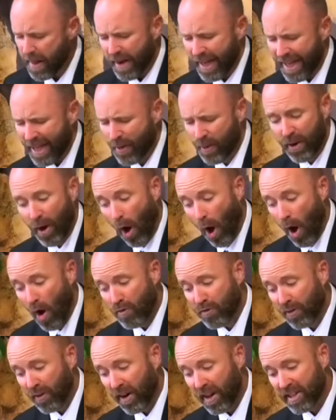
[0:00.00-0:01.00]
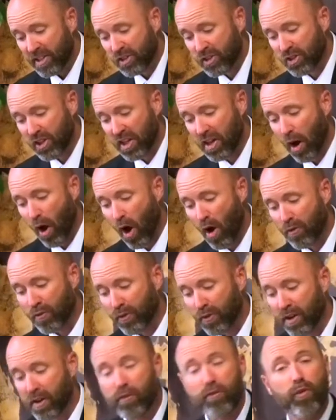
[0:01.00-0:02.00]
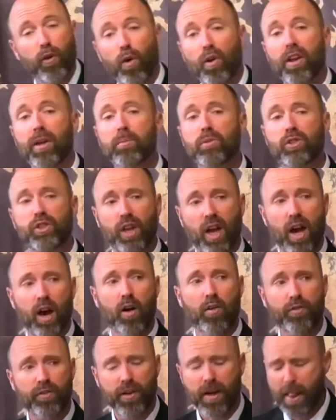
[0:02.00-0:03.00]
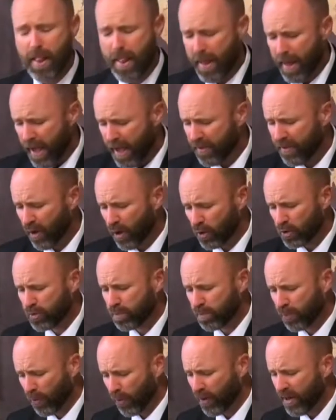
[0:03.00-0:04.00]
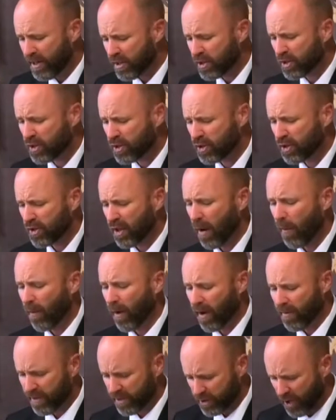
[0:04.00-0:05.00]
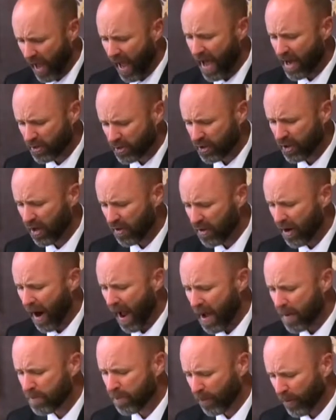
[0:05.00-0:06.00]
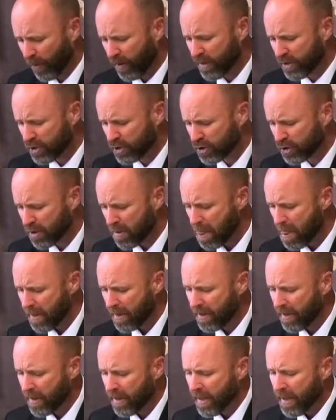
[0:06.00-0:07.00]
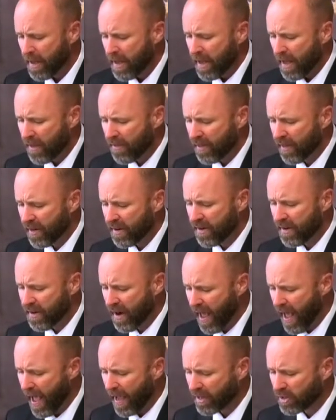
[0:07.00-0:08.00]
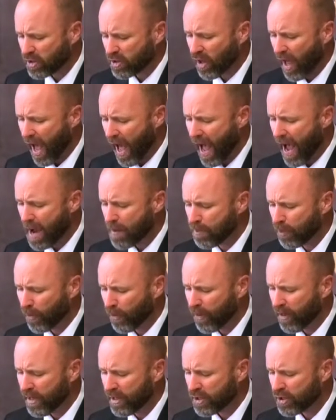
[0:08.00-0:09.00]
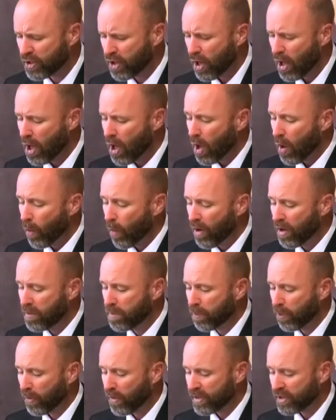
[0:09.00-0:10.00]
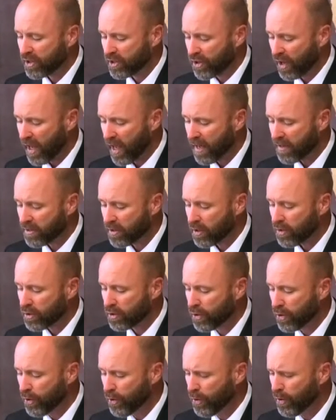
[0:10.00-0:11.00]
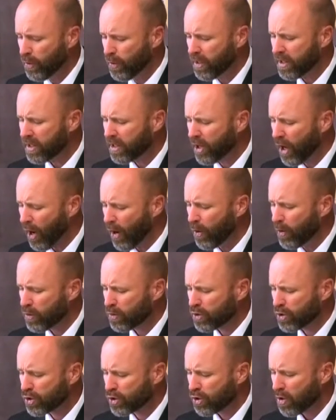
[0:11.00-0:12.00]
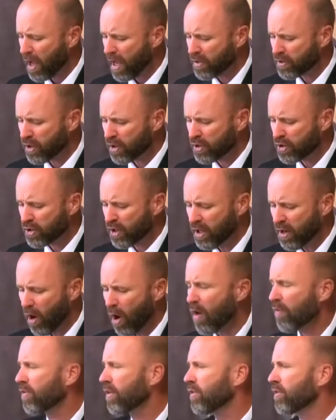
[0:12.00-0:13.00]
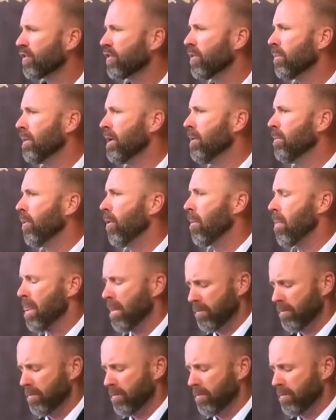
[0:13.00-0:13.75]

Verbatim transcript: He would offer a sin offering for himself and those priests that were of his house, the other priests. And then next, the high priest would present two goats as a sin offering for the people.